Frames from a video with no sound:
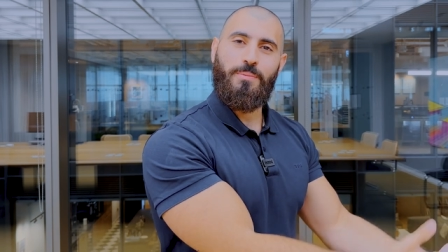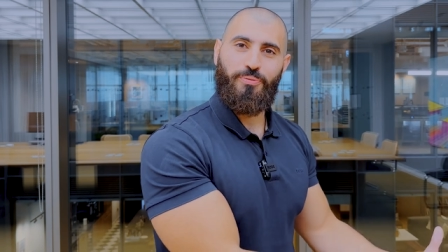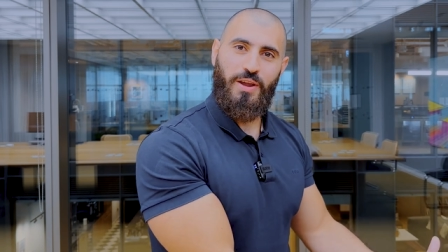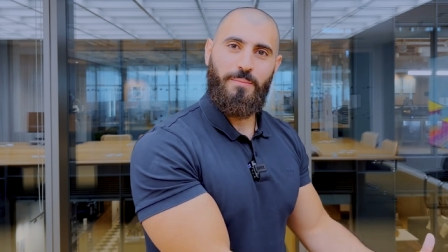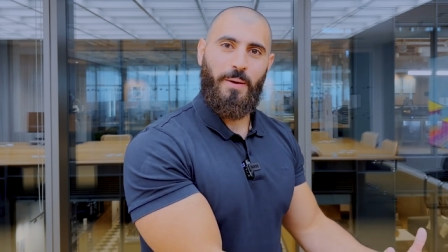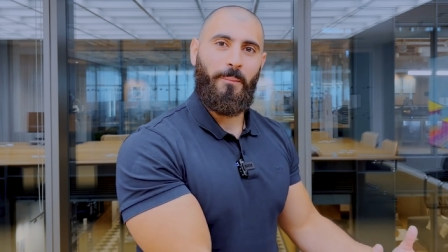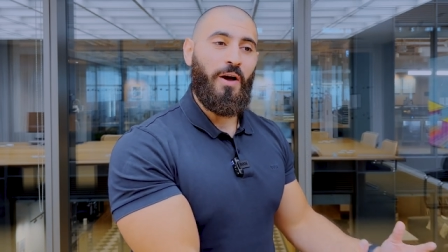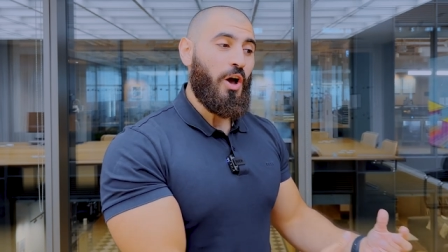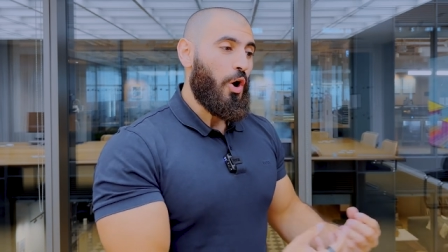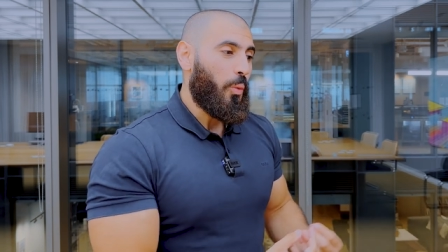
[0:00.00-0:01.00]
the premium,
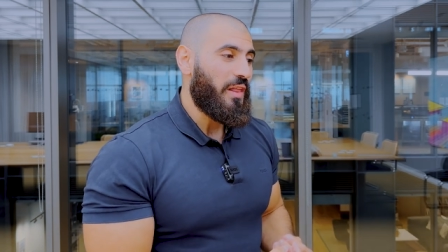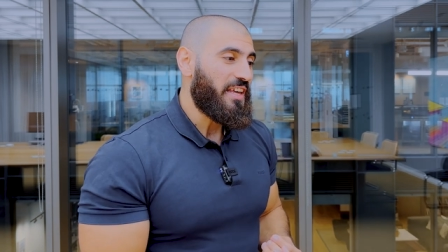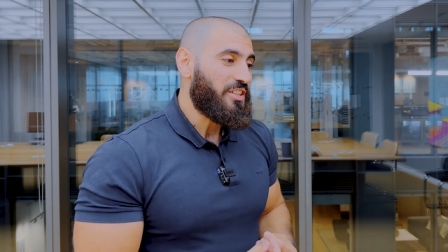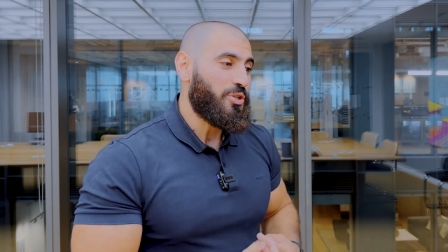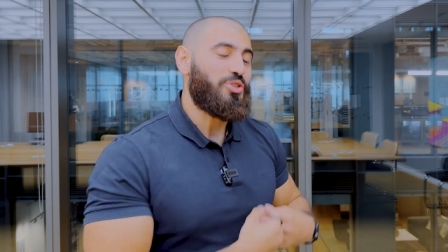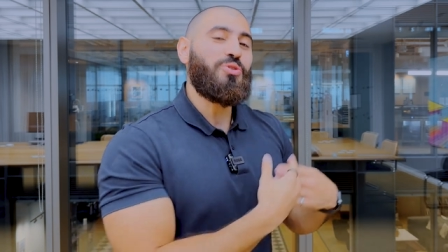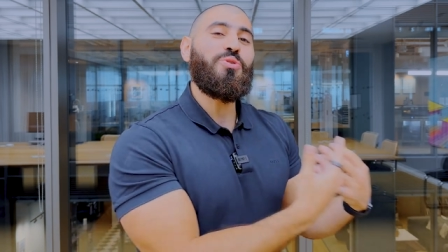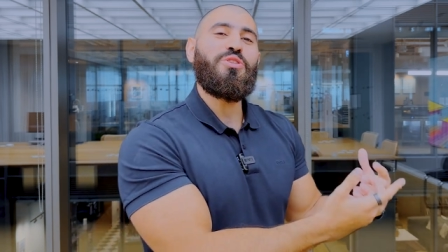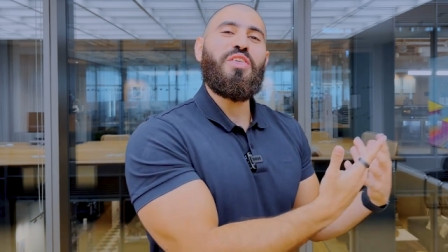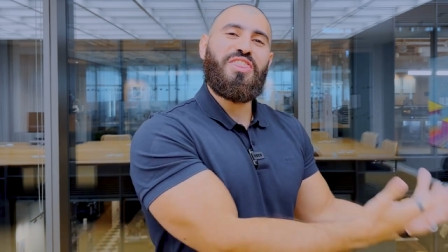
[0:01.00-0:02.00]
willing to
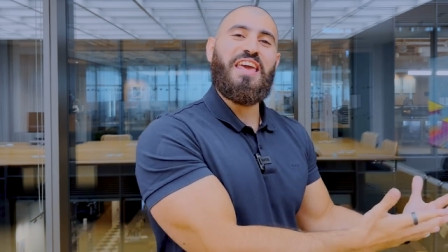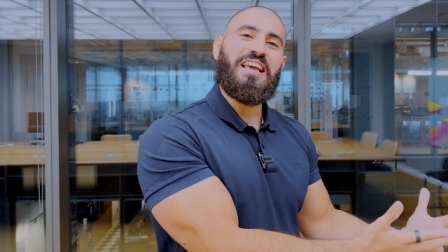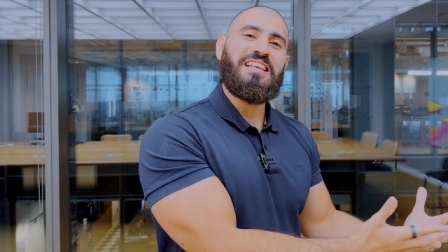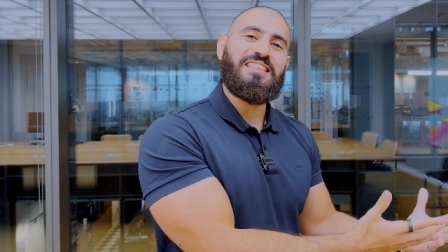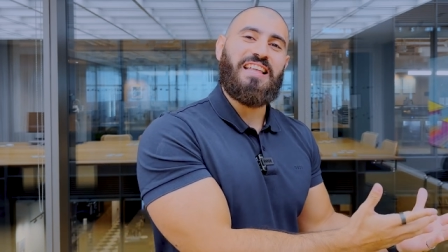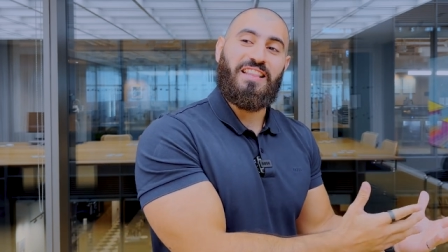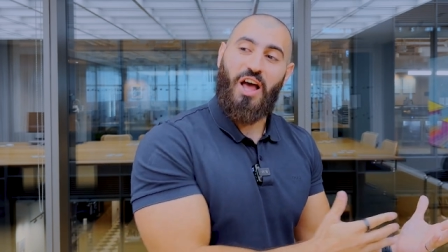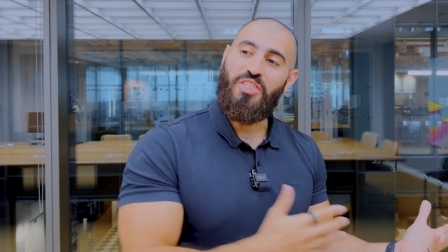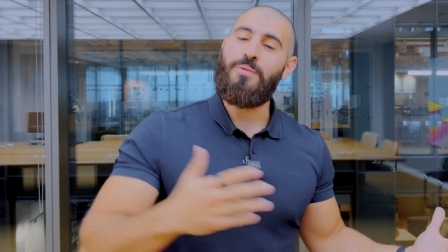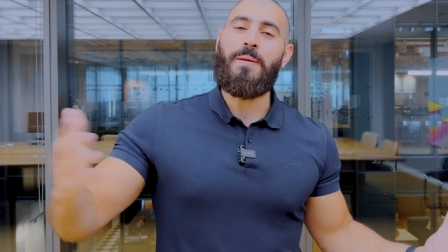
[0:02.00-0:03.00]
do the things that
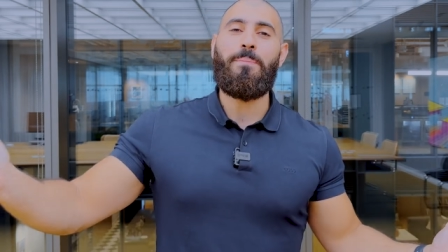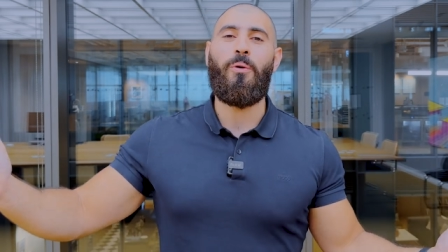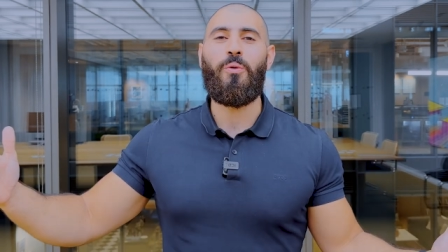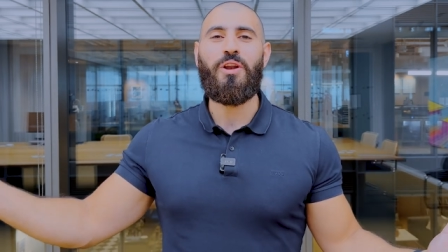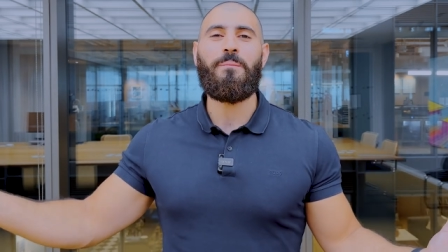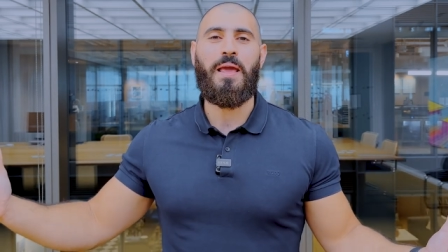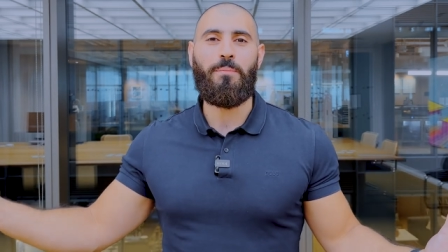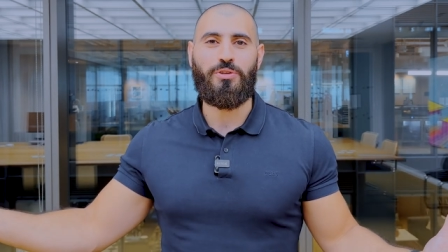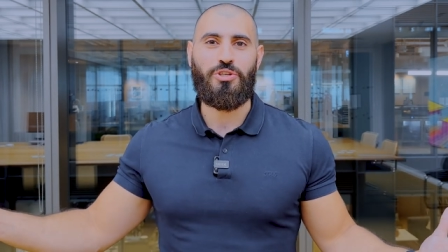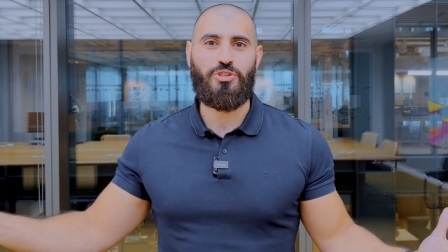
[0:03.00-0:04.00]
other people wouldn't be
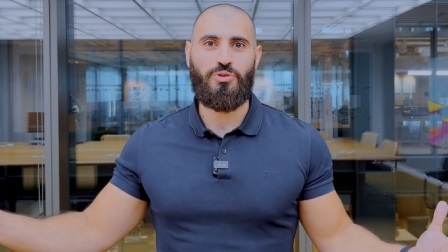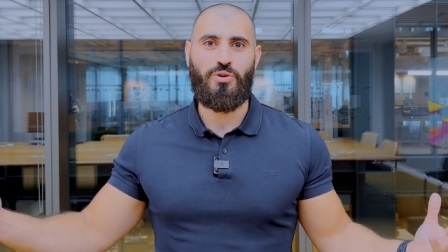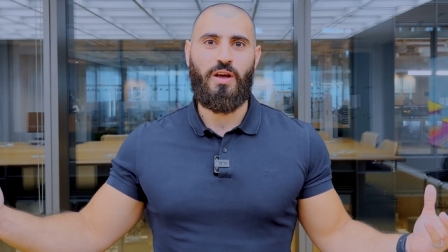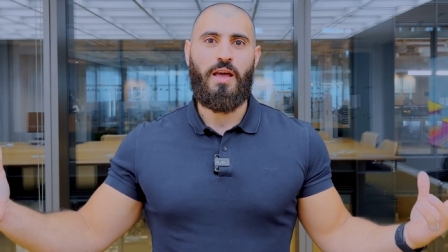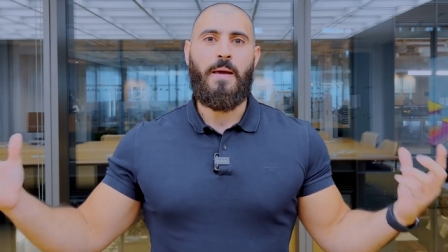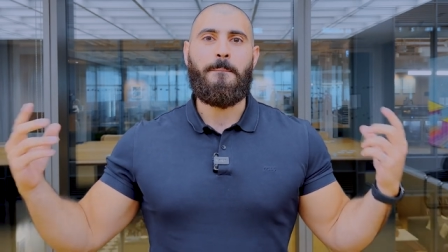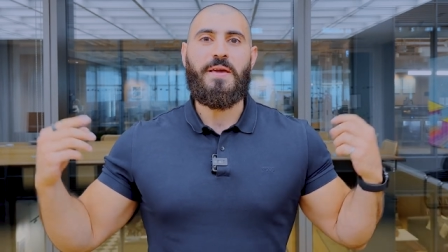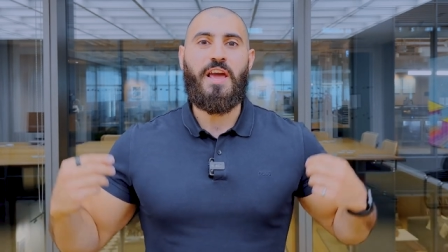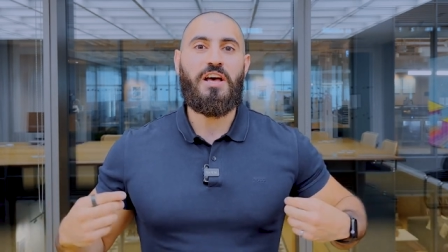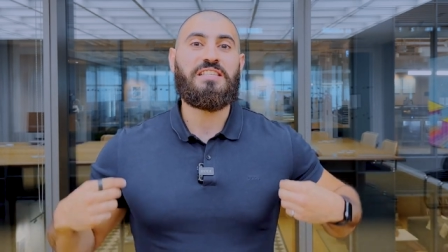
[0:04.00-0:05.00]
able to do
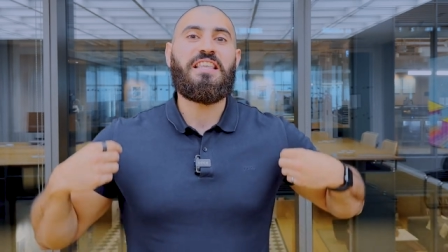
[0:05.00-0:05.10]
because